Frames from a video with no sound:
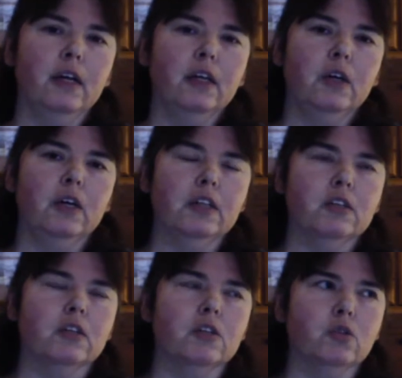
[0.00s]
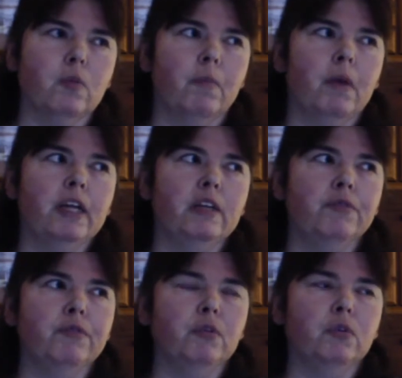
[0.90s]
you got some
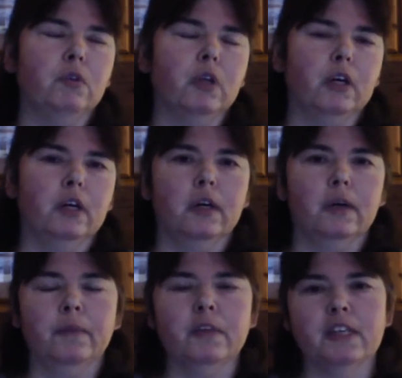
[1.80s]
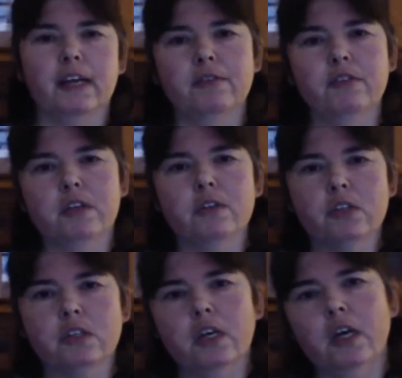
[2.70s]
mindful
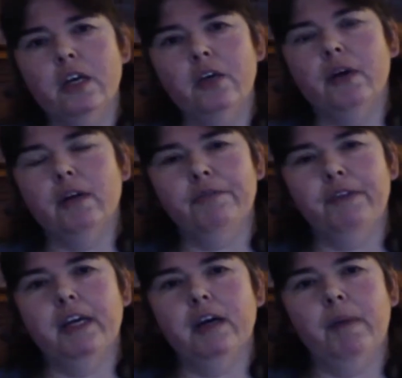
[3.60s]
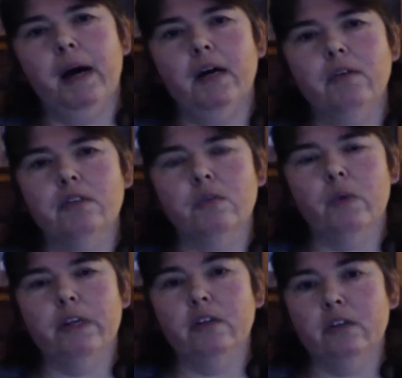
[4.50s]
sentence you can think about
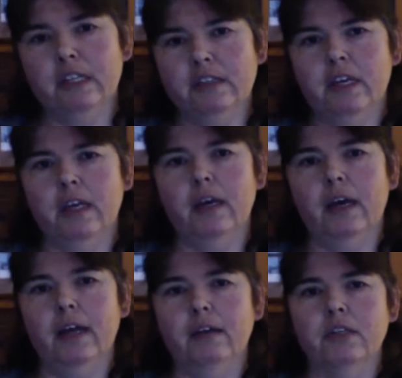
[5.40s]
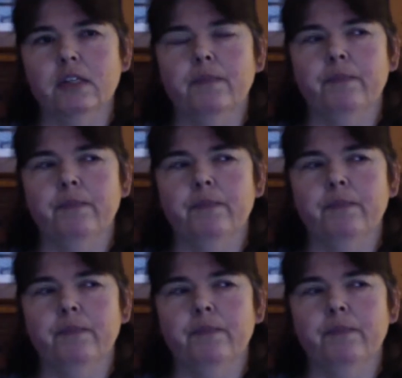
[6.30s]
when you're knitting, and